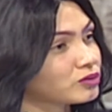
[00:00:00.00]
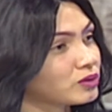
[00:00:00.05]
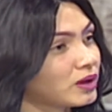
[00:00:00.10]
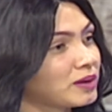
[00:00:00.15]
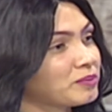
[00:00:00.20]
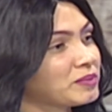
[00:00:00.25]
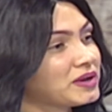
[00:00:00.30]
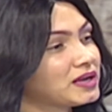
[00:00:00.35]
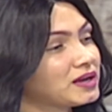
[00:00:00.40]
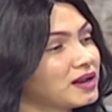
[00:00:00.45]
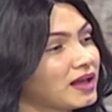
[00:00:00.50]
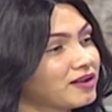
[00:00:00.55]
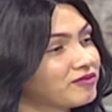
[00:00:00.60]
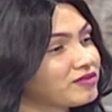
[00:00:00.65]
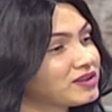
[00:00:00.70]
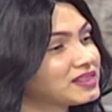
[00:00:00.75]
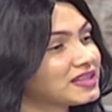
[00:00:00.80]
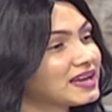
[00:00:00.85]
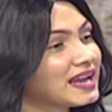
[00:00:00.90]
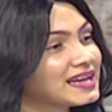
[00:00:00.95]
I mean,
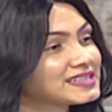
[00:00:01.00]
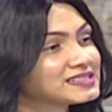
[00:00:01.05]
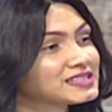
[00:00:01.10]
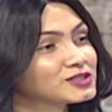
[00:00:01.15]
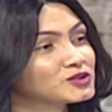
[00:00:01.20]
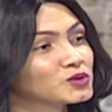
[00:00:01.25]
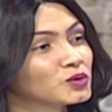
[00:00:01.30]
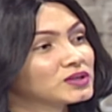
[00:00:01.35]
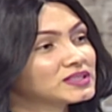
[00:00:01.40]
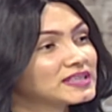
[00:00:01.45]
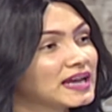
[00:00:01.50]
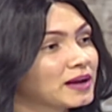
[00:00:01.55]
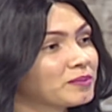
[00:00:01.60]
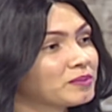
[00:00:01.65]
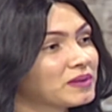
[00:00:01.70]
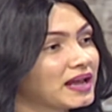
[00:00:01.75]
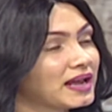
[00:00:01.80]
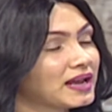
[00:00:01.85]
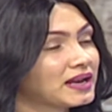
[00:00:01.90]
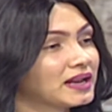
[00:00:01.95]
everything has its own
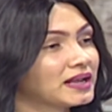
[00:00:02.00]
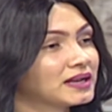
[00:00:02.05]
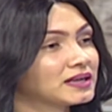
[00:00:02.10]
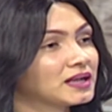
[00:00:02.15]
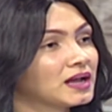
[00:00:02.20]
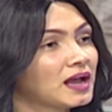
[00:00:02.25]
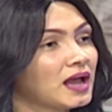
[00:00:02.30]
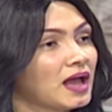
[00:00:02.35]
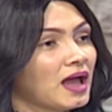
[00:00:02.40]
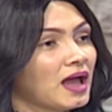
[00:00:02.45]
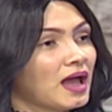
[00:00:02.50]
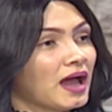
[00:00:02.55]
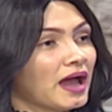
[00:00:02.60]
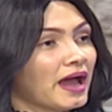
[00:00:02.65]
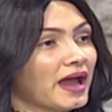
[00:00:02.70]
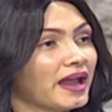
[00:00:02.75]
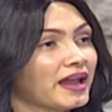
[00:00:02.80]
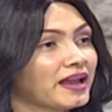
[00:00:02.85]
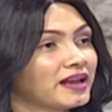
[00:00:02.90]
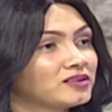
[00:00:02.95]
timeline, and
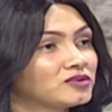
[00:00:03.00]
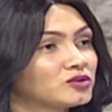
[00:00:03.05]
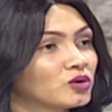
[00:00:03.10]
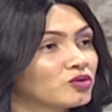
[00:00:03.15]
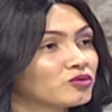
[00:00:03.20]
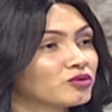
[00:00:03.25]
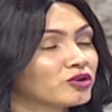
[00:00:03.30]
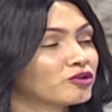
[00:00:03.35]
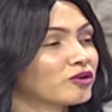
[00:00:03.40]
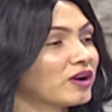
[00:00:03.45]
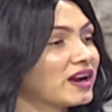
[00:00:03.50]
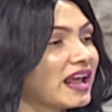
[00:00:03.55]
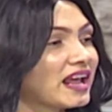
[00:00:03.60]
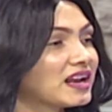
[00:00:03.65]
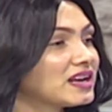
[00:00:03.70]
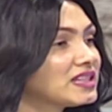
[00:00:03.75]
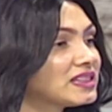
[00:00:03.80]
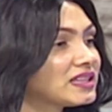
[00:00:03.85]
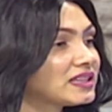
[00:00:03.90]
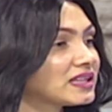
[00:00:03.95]
I don't regret
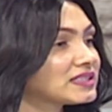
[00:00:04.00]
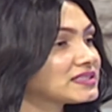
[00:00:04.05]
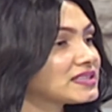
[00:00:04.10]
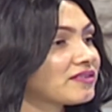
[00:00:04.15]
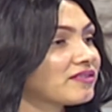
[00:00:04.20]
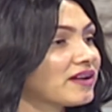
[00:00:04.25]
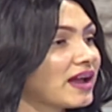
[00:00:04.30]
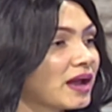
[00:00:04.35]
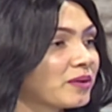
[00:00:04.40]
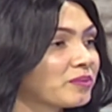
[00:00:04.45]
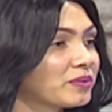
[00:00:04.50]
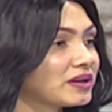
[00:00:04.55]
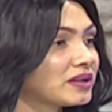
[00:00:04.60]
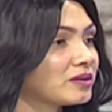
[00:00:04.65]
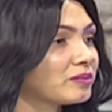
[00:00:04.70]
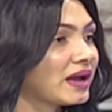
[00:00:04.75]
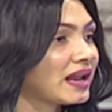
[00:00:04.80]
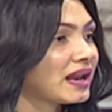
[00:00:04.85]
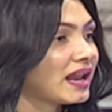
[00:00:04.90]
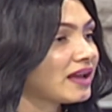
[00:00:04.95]
anything that's ever happened
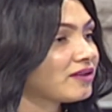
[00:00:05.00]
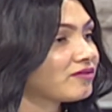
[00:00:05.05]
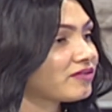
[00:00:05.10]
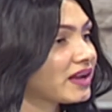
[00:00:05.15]
in my life.